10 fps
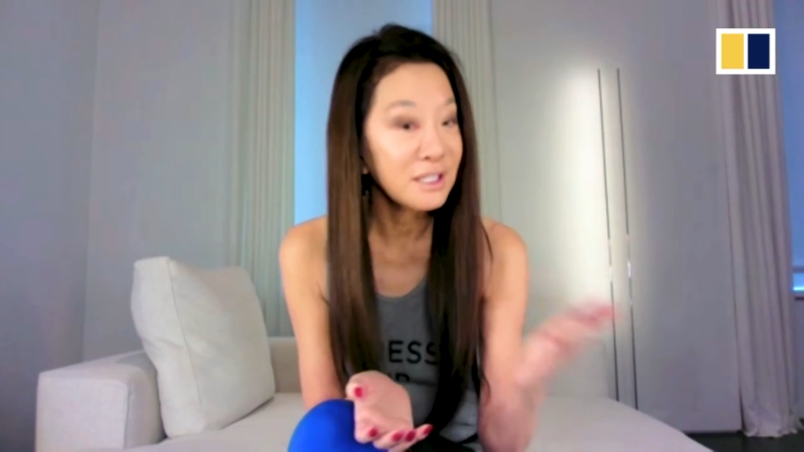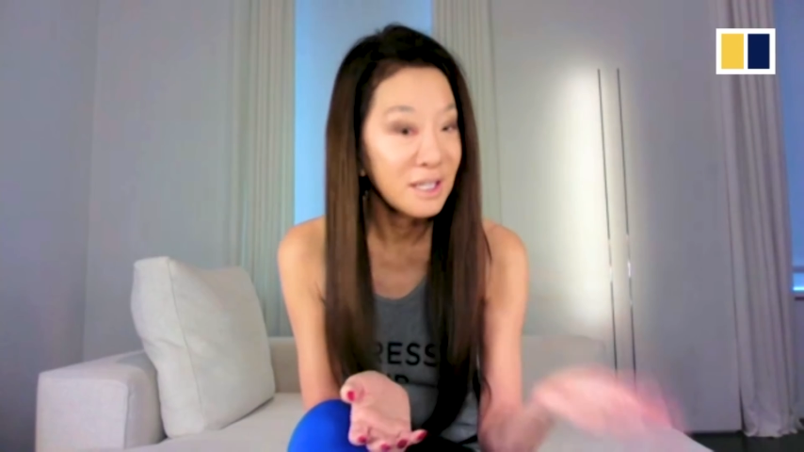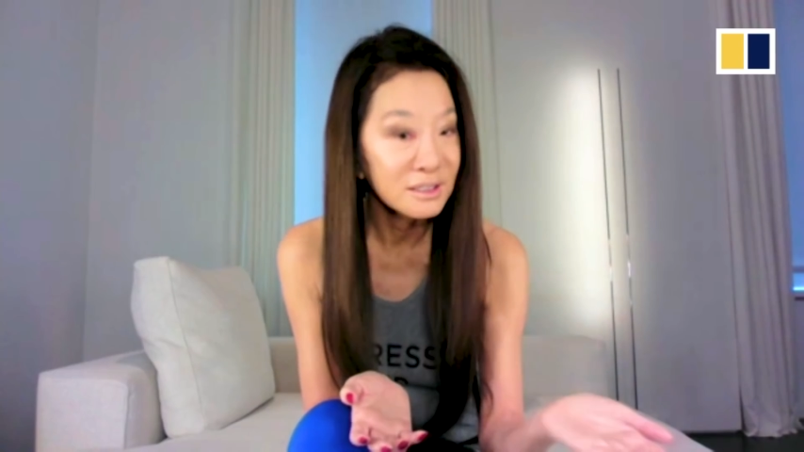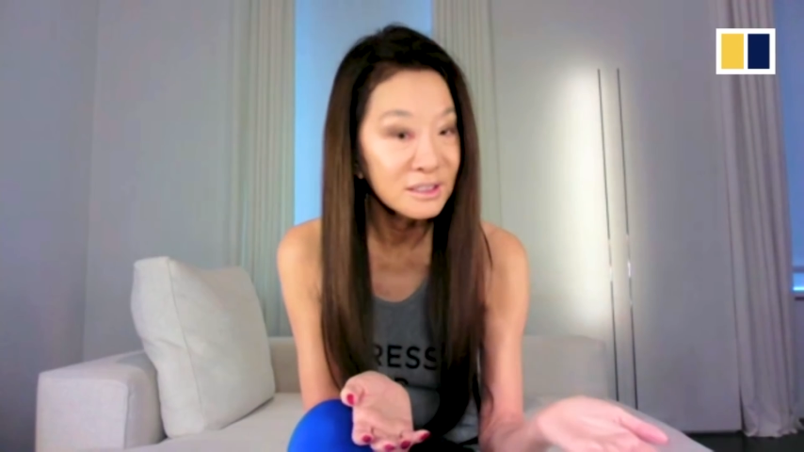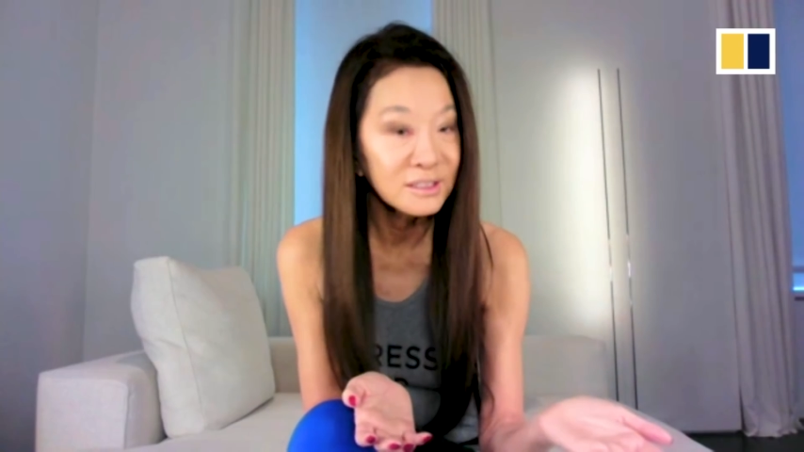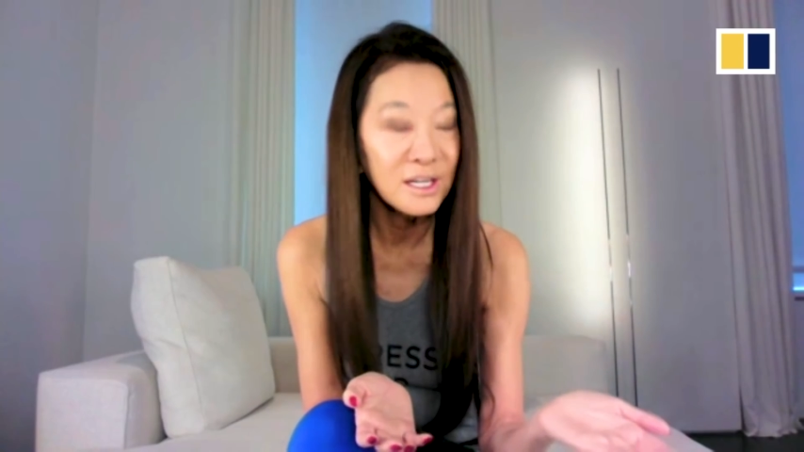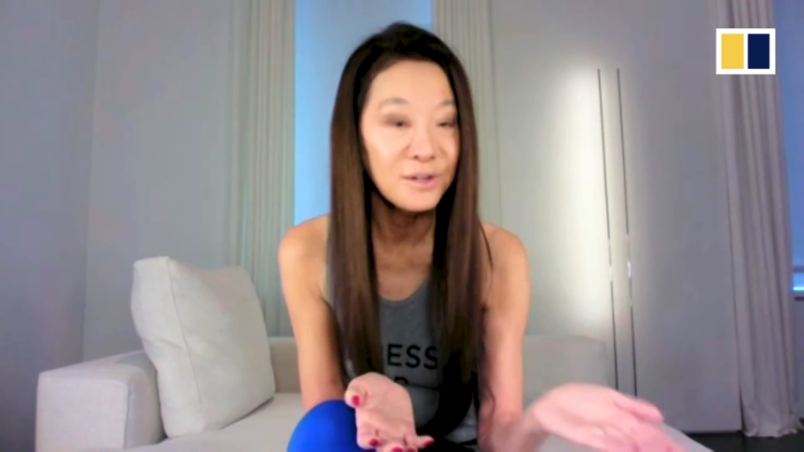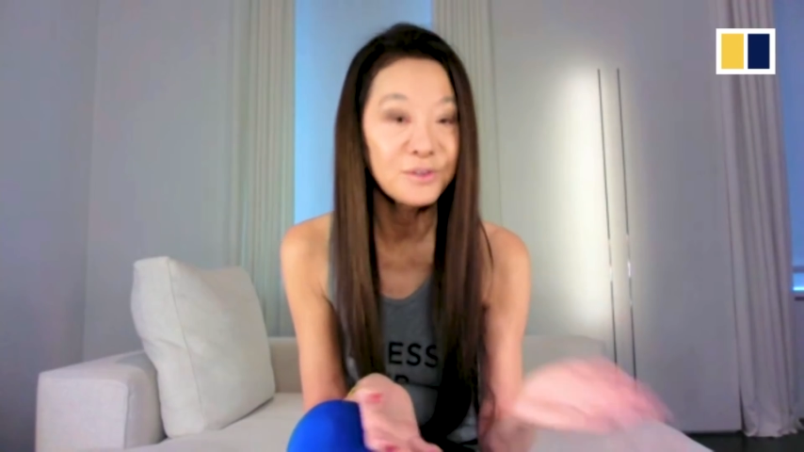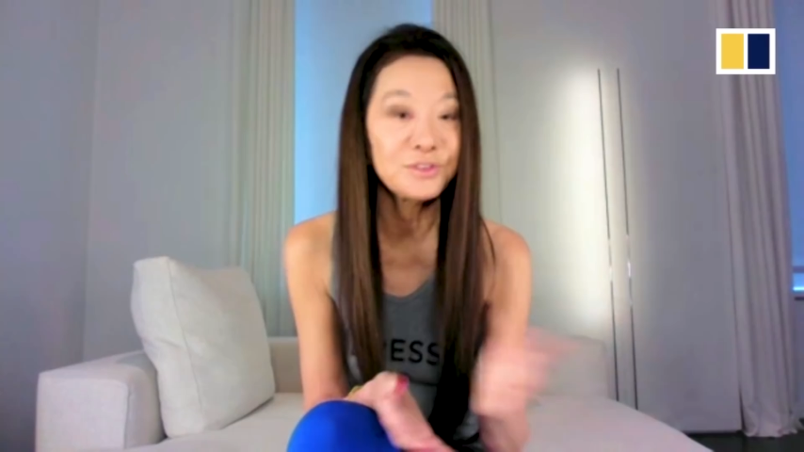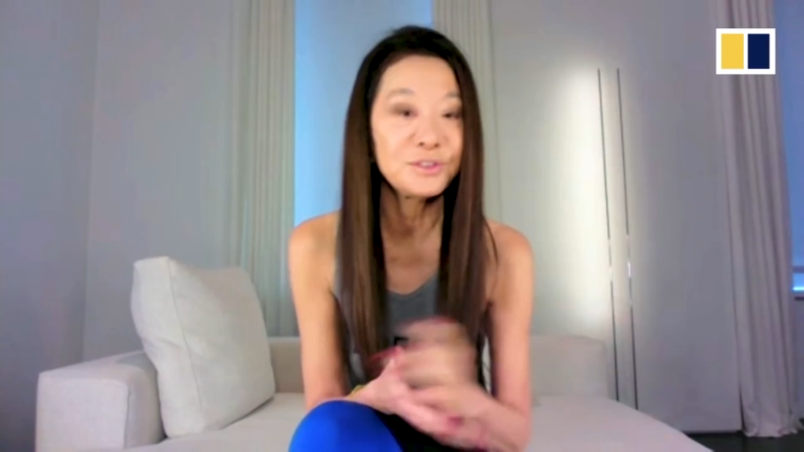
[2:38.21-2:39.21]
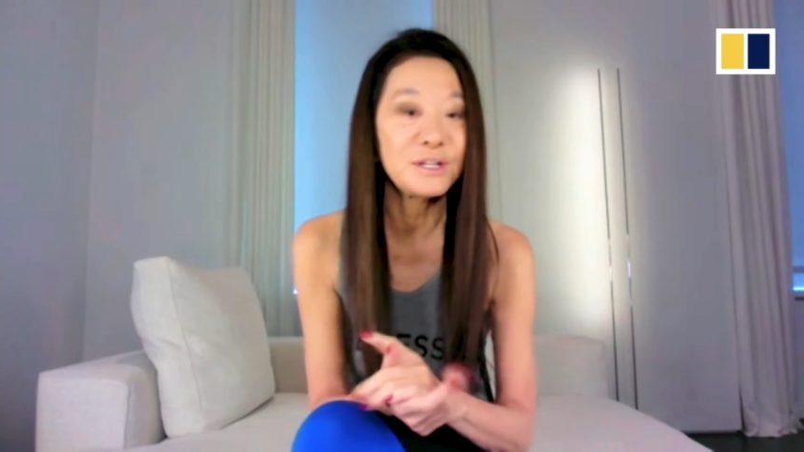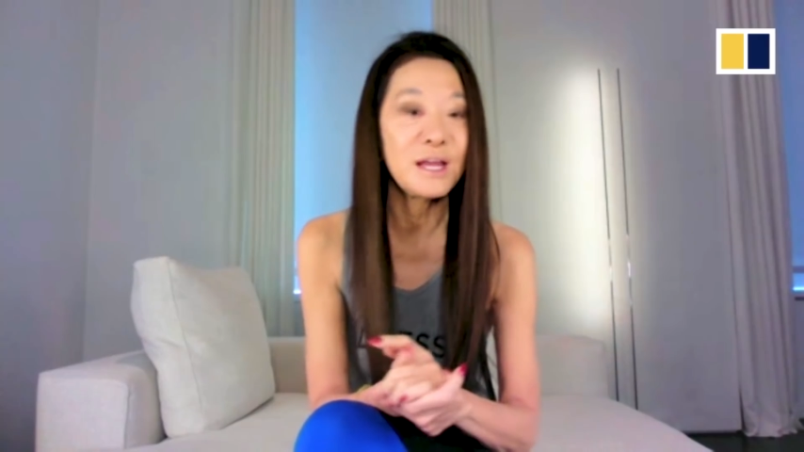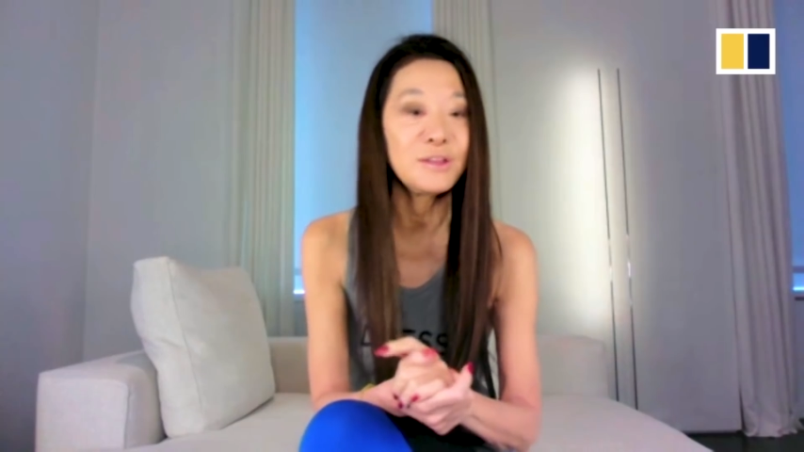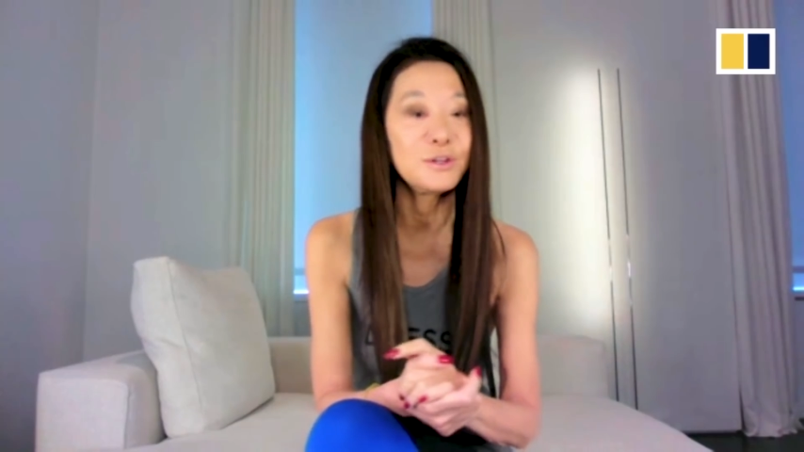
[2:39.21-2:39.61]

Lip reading: young designers today.